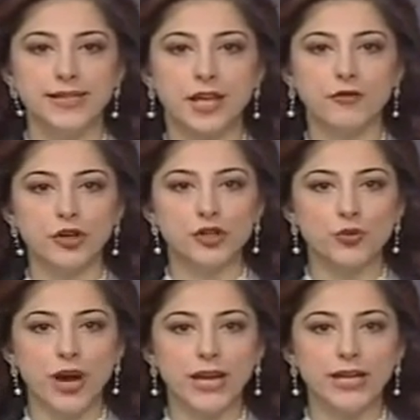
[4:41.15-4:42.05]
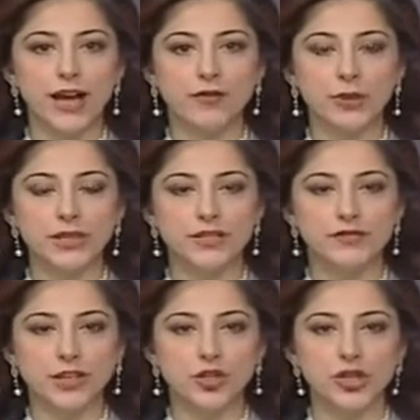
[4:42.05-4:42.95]
asking for Israeli government
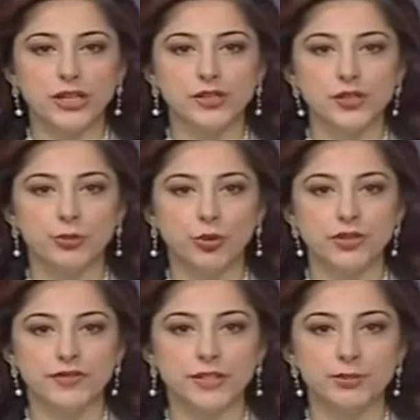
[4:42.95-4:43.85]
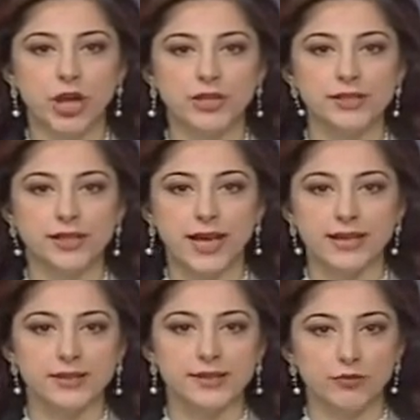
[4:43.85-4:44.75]
intervention in support of its plots
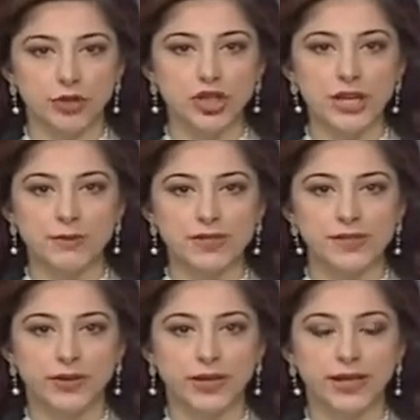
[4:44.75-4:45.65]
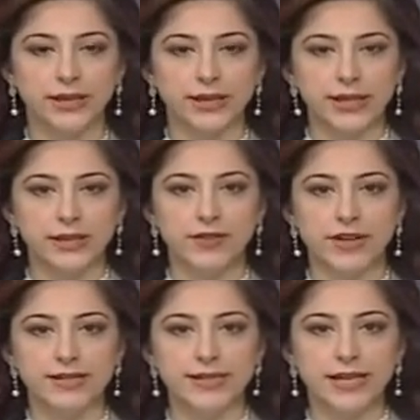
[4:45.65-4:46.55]
against the regime in Syria.
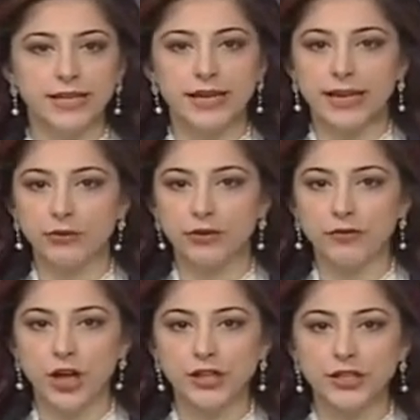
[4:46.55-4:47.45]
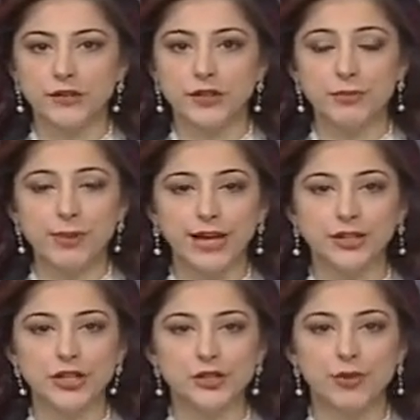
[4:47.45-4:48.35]
Farah said he referred the
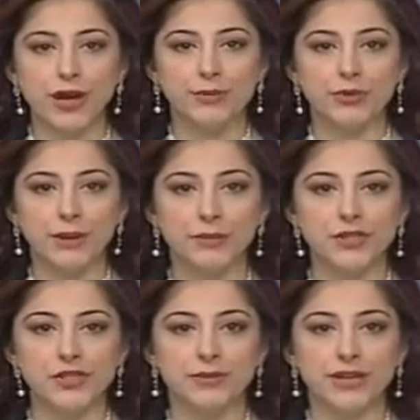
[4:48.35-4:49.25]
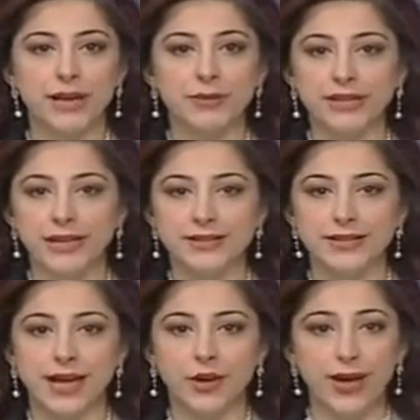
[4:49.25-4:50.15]
demand to Israeli Prime Minister Benjamin
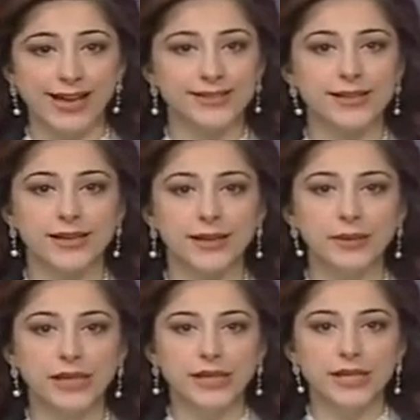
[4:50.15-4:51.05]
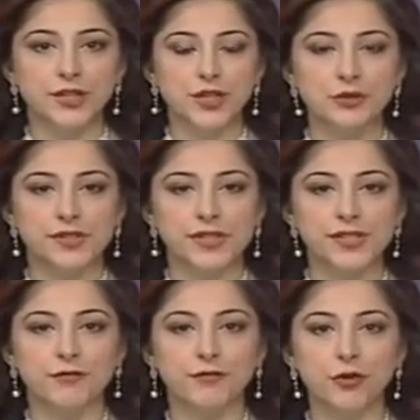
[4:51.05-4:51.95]
Netanyahu, asking him to use
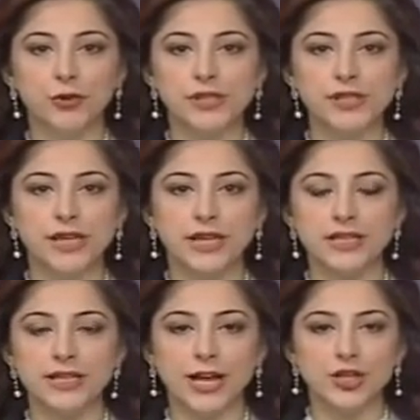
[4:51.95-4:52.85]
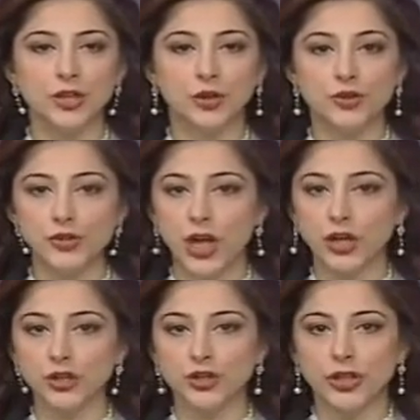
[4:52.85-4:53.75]
his influence in international
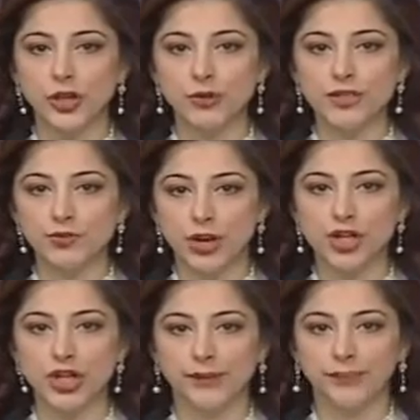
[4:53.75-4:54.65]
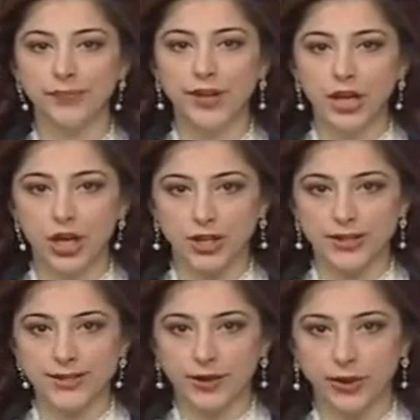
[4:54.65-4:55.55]
circles to increase pressure
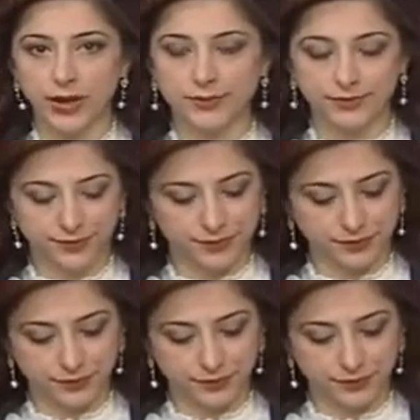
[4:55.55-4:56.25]
on Syria.